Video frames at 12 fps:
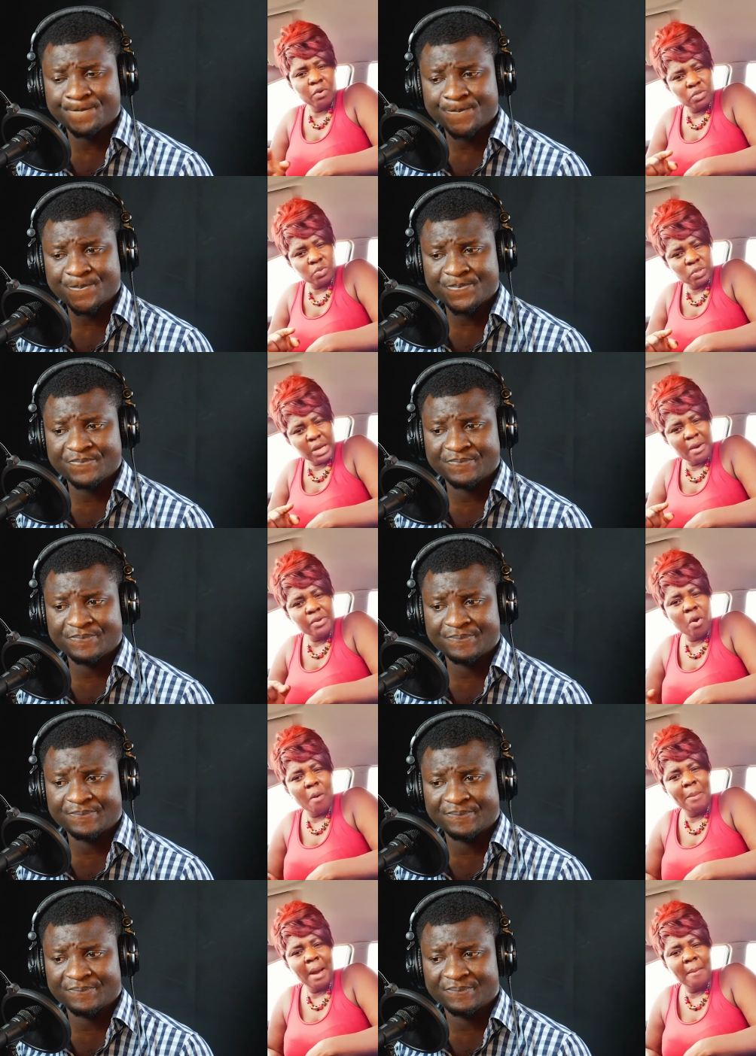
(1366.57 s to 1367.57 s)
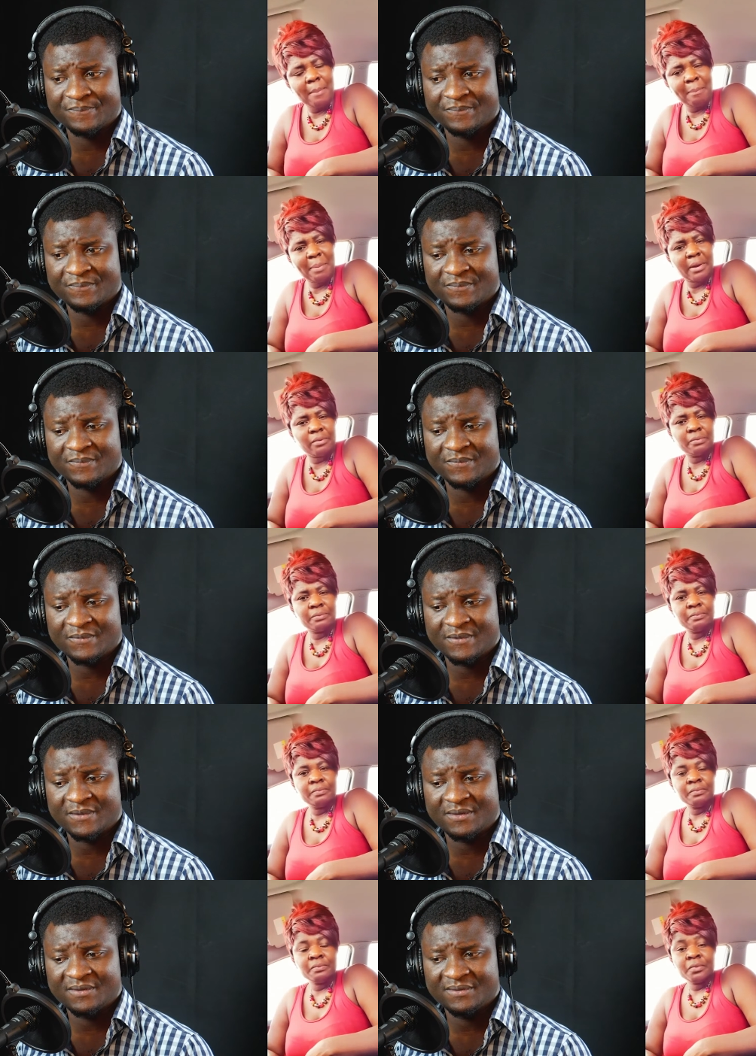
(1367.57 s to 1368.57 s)
Speaker 1: because so now you're about Papa no.
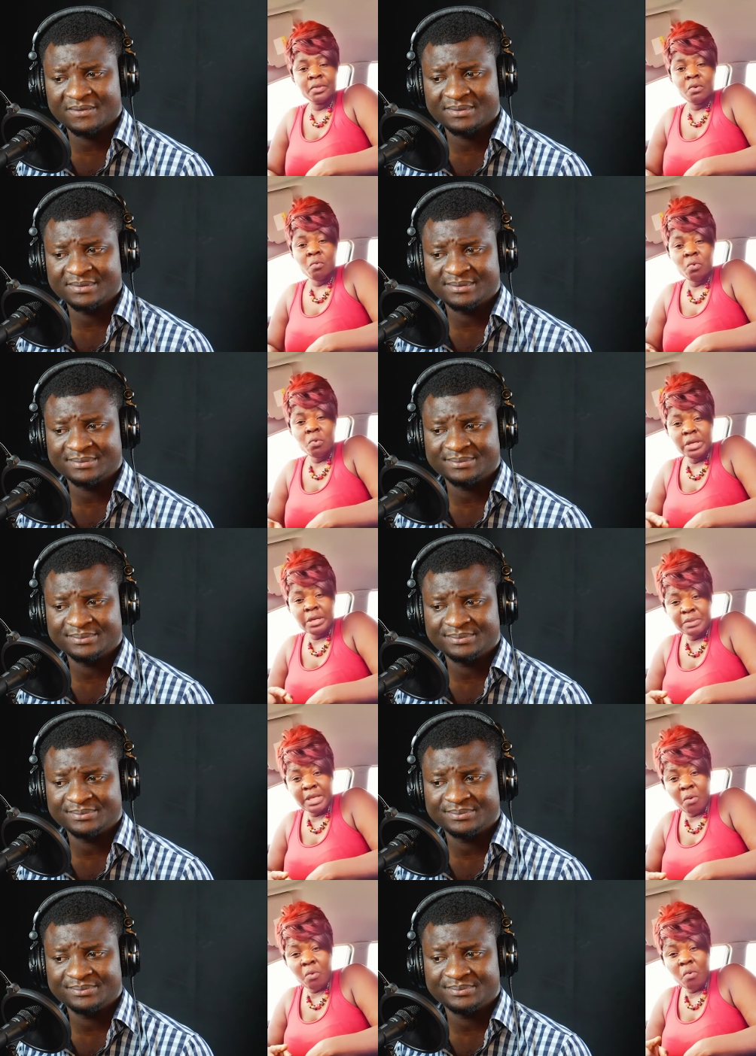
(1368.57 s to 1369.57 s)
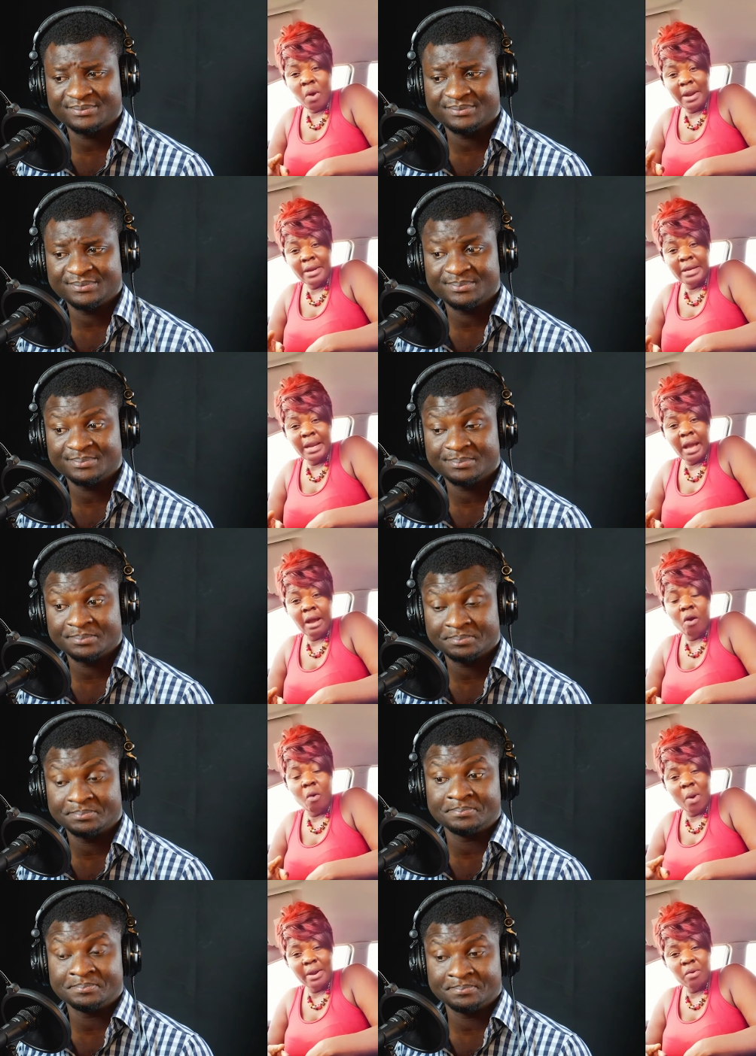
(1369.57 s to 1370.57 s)
Won't himself worry now
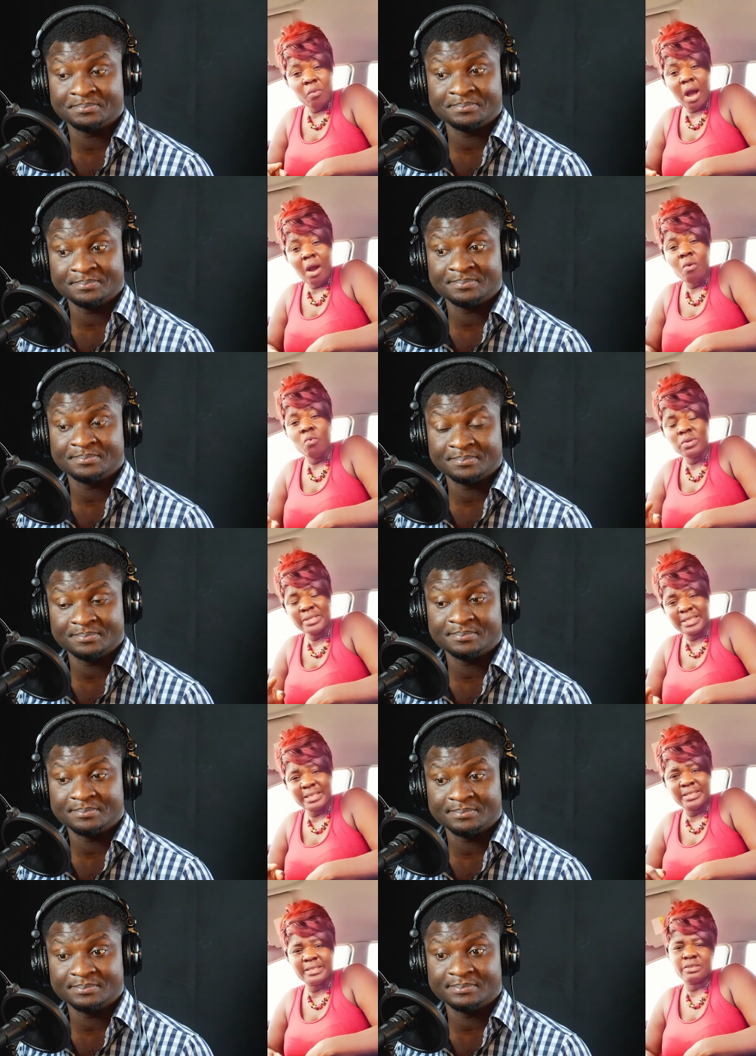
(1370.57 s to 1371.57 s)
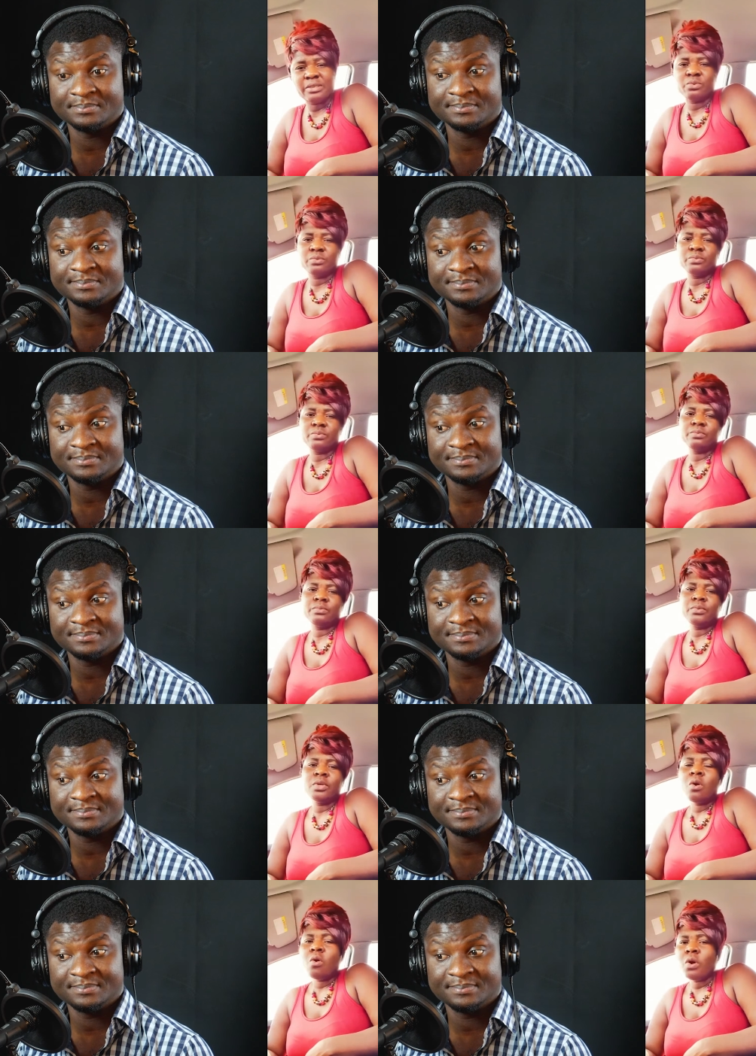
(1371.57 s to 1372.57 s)
or worry what won't it no.
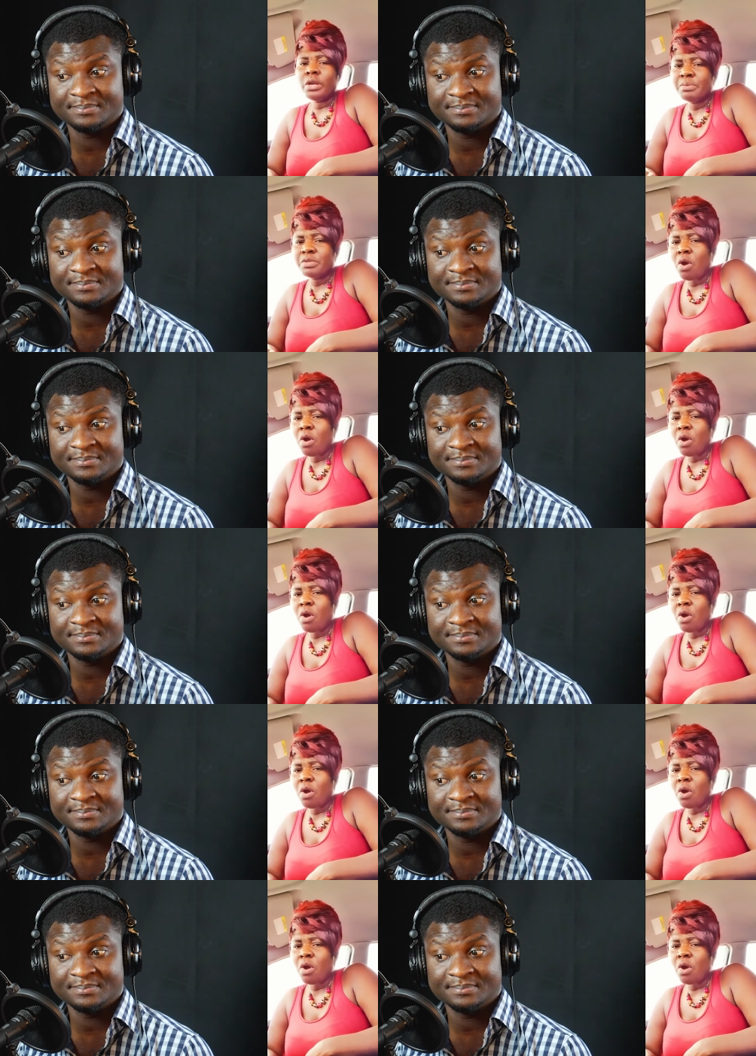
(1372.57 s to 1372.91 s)
On